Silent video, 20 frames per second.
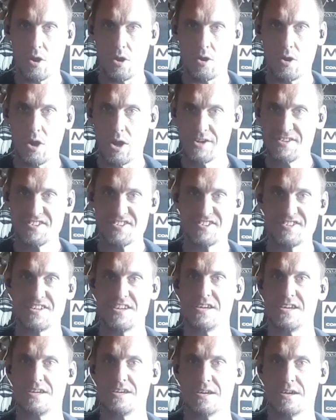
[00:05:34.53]
I
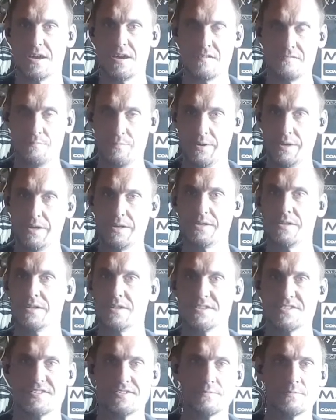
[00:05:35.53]
see have been in
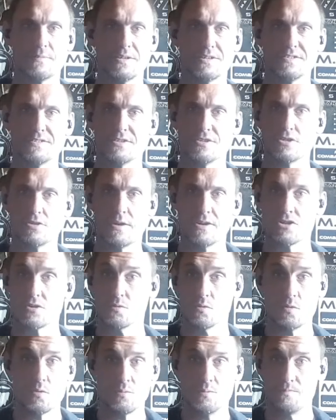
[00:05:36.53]
a similar situation,
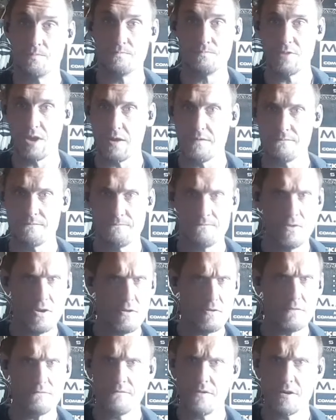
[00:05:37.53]
or
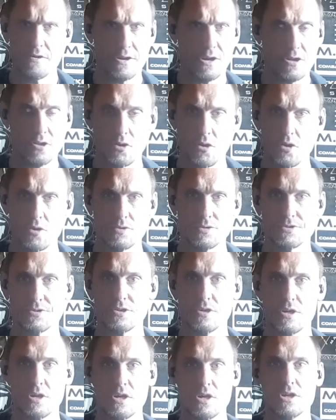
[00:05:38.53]
very, very close
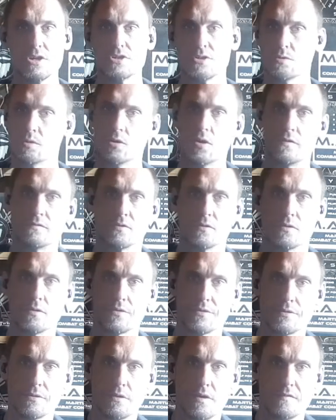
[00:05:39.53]
to what I've gone
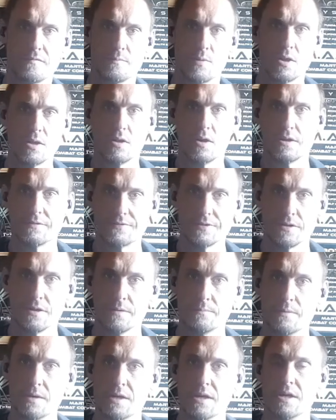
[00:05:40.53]
through over my
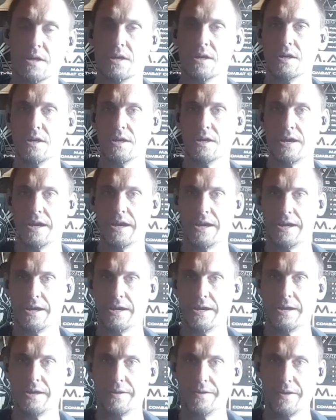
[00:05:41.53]
lifetime,
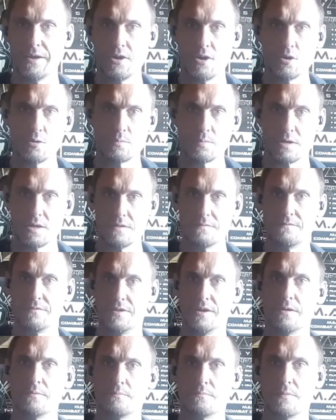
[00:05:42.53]
and help give
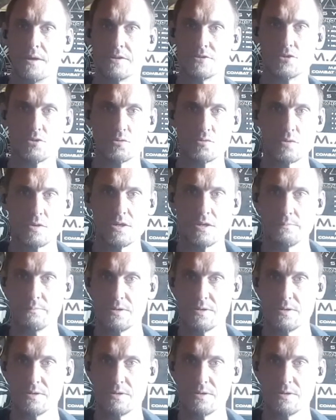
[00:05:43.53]
them a toolkit.